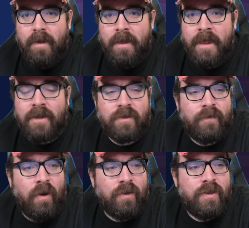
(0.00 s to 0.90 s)
That's, of
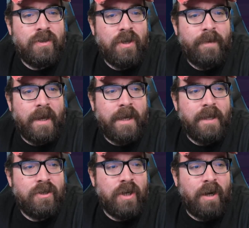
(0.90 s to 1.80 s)
course, assuming I get
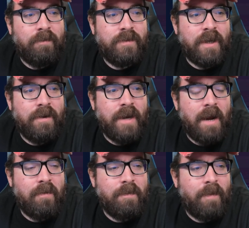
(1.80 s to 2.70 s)
the job. So
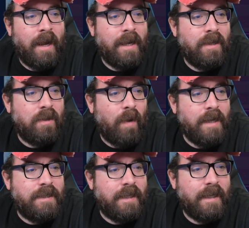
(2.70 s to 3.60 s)
now we play the
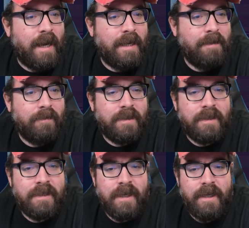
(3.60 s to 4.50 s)
waiting game to
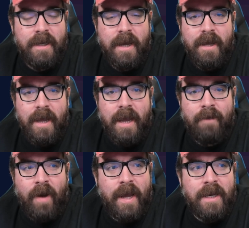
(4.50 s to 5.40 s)
see
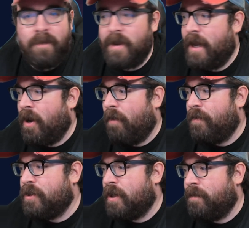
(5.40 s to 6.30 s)
if I end up getting
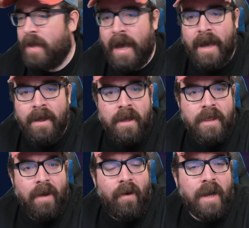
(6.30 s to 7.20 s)
offered a job there.
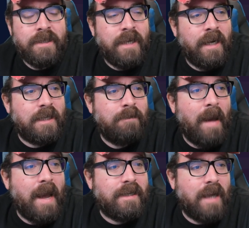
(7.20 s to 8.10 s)
I still
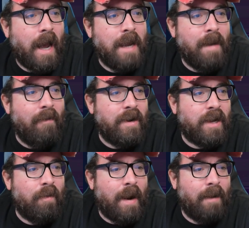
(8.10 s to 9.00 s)
expect a
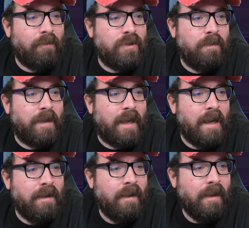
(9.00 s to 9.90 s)
merry-go-round to
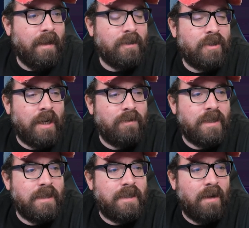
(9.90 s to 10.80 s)
begin.
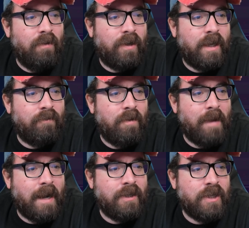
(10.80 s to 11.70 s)
Chelsea's still looking for a
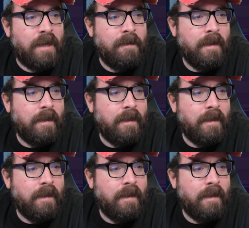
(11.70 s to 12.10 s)
manager.